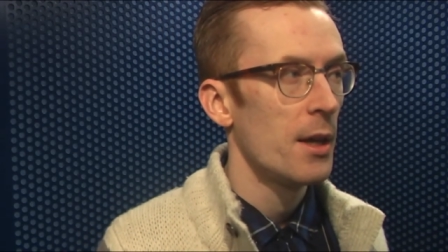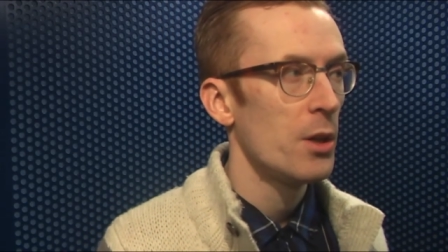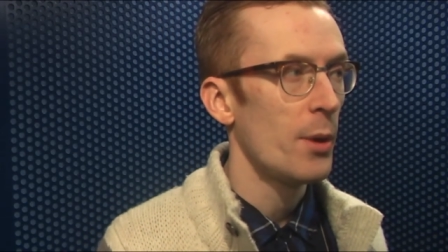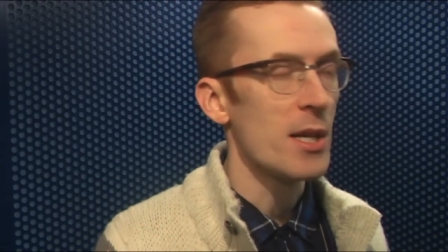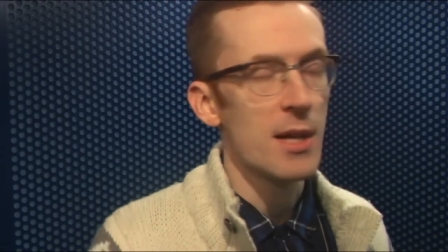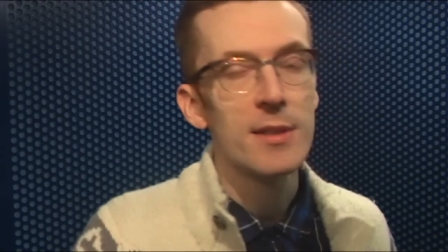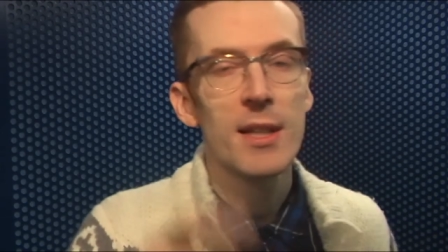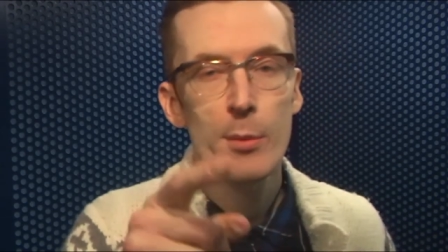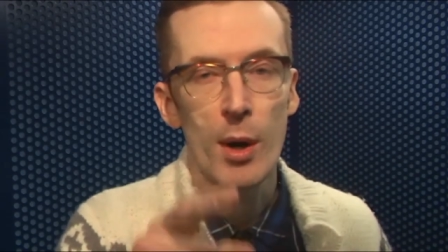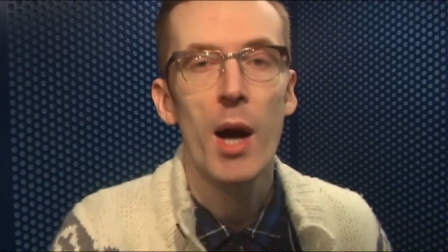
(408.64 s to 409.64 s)
No, actually, I'll tell
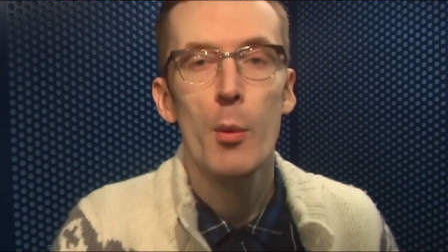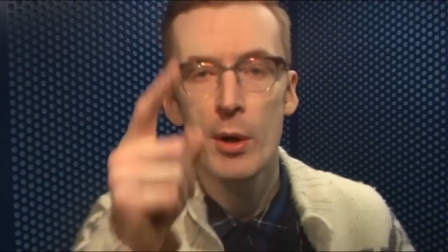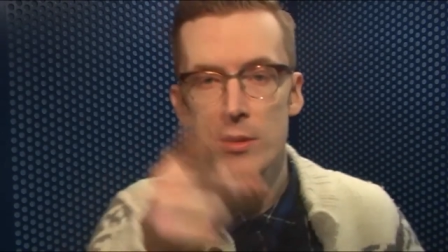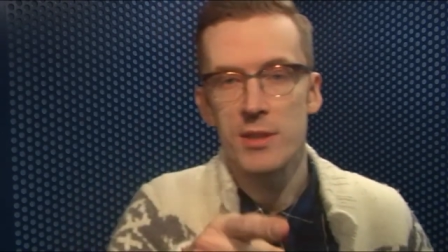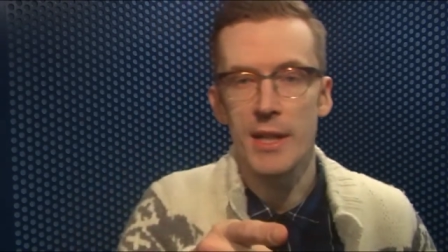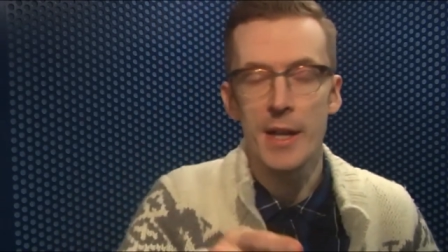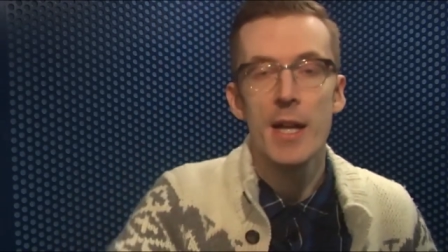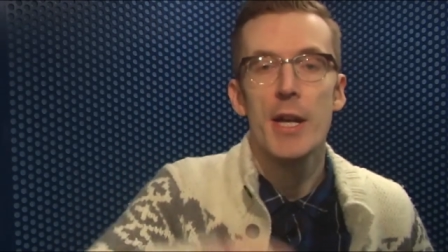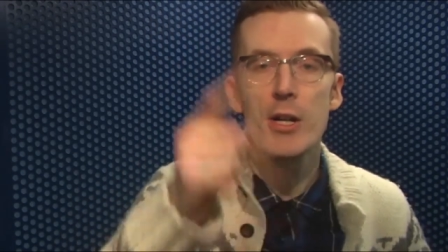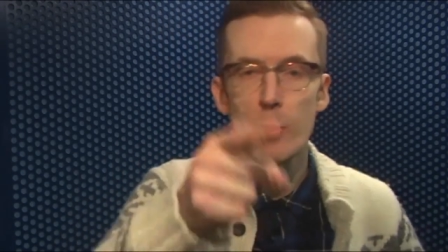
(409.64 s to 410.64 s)
you what, I will say,
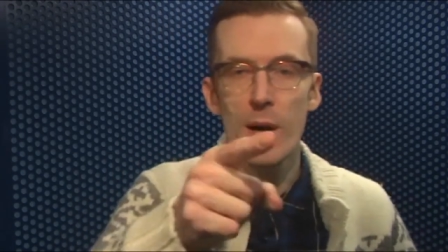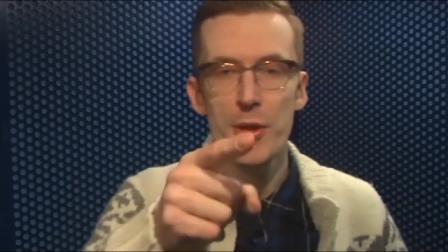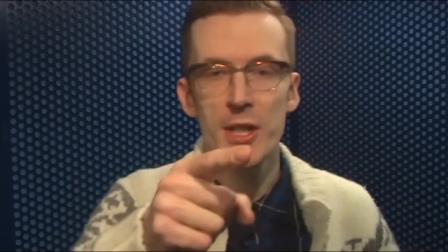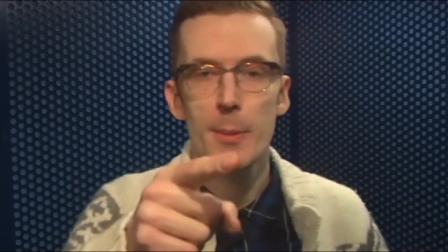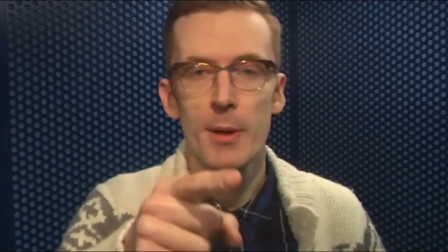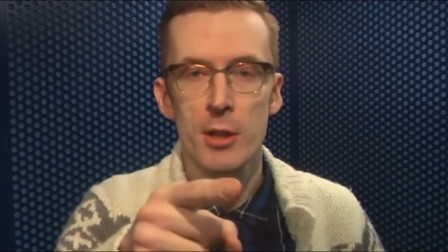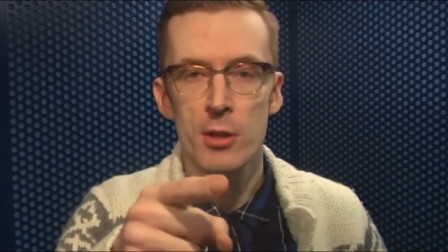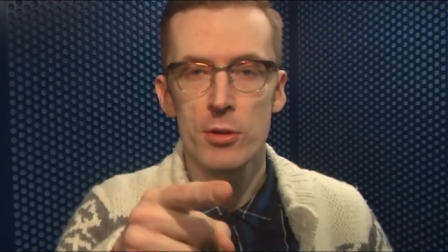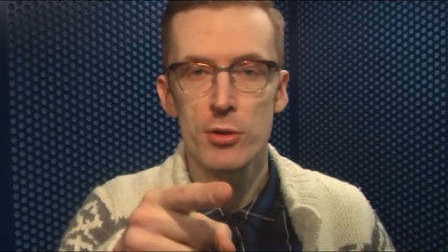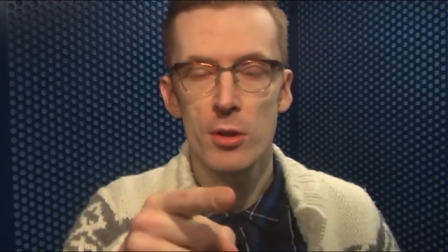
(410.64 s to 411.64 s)
here's what I think about gun
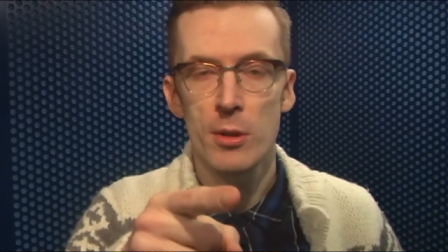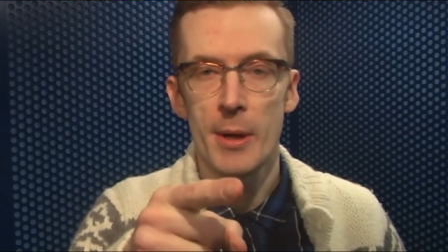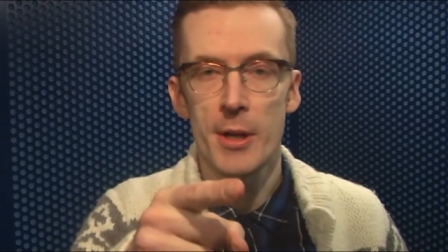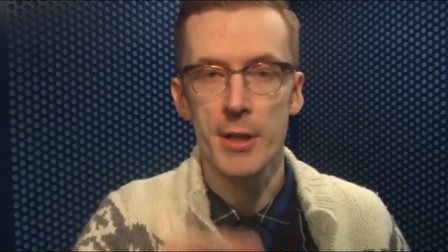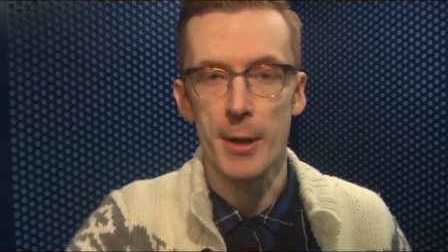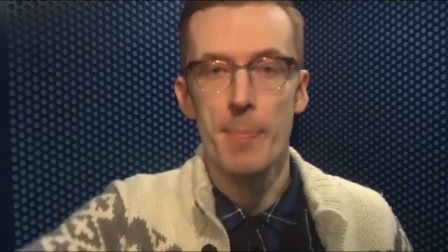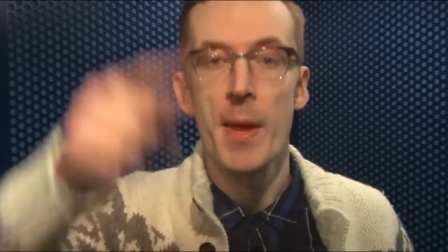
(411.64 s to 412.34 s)
control in America.